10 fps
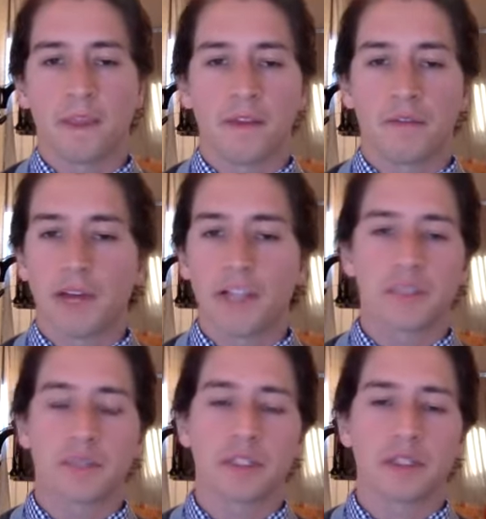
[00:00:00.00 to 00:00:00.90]
find
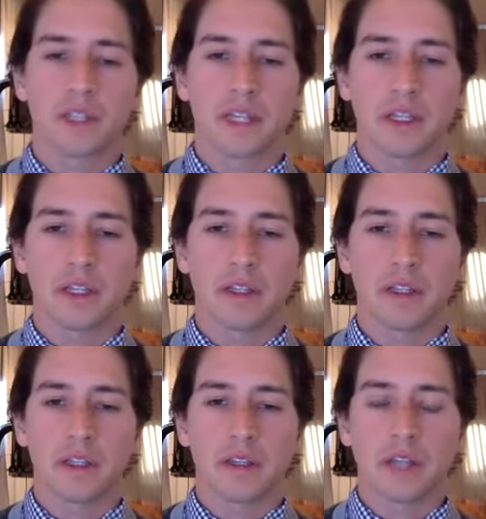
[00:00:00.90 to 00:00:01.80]
something that
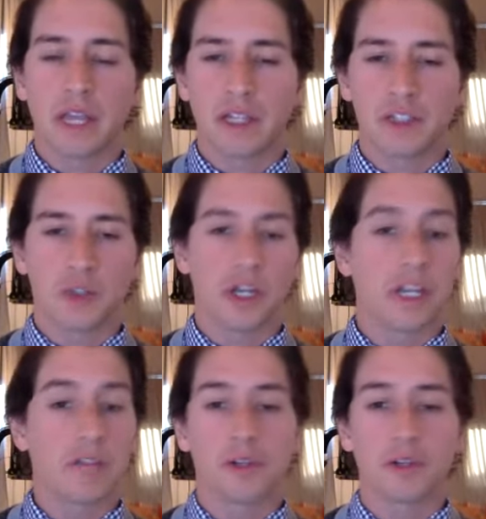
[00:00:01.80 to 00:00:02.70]
they enjoy.
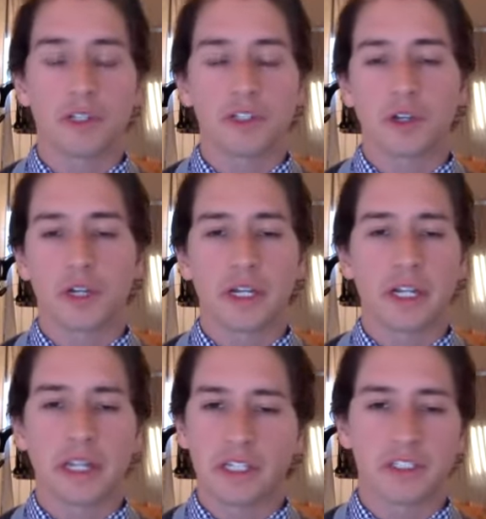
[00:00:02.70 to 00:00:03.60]
And if you don't enjoy it,
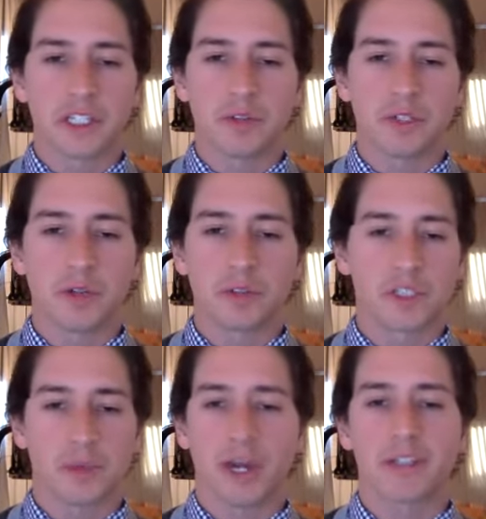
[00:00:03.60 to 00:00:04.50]
at least that you don't
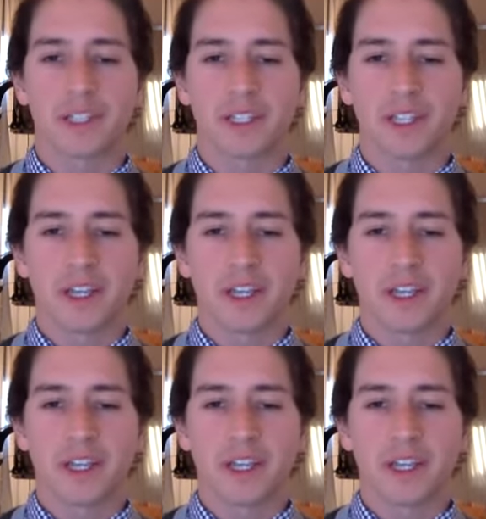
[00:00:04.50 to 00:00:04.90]
despise it.